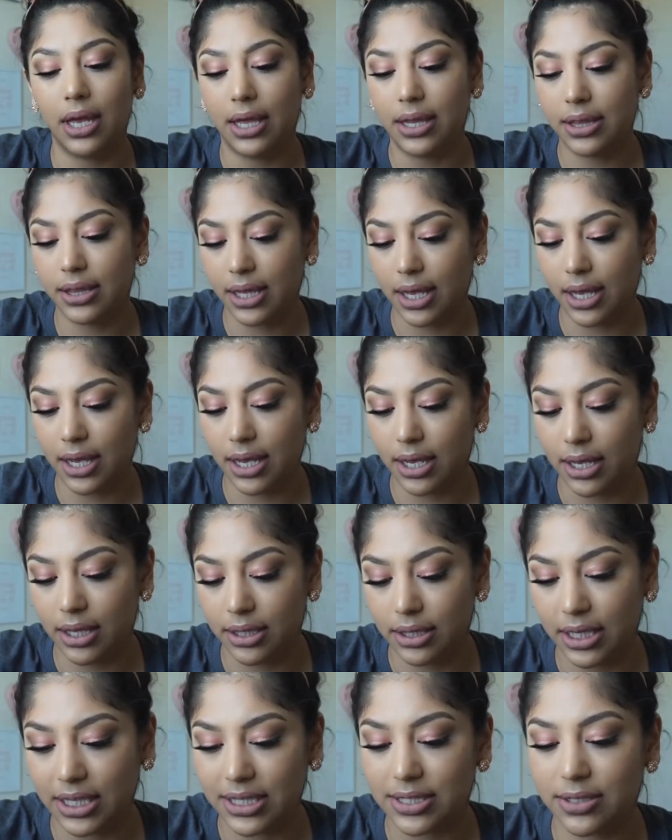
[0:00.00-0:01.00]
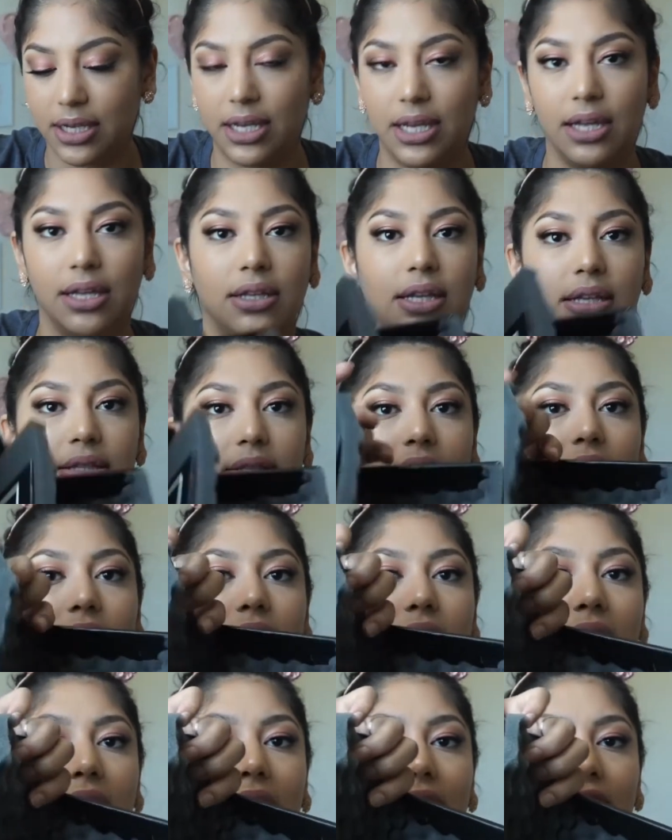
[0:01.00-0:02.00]
And then that's it. That's
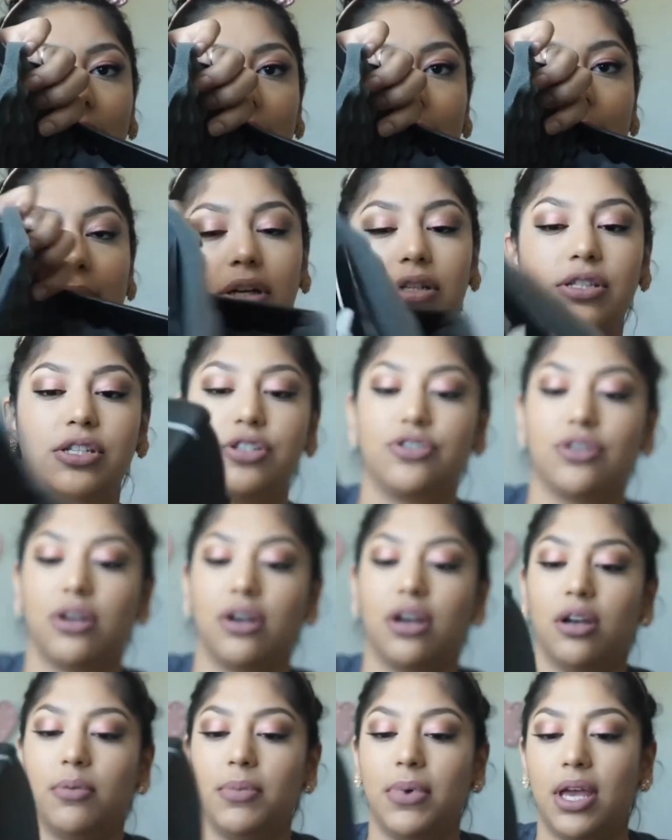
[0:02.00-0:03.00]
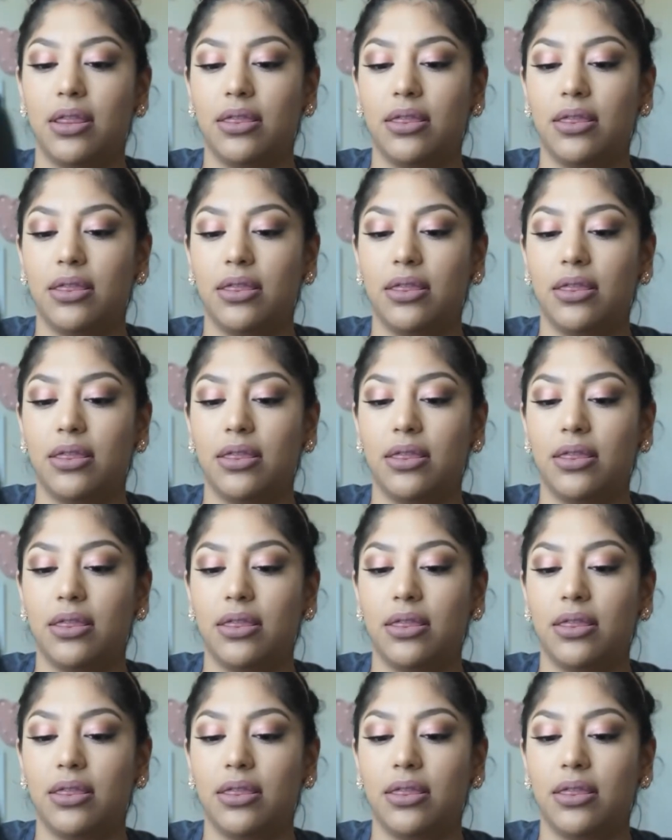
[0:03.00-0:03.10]
all I have in my Boxycharm.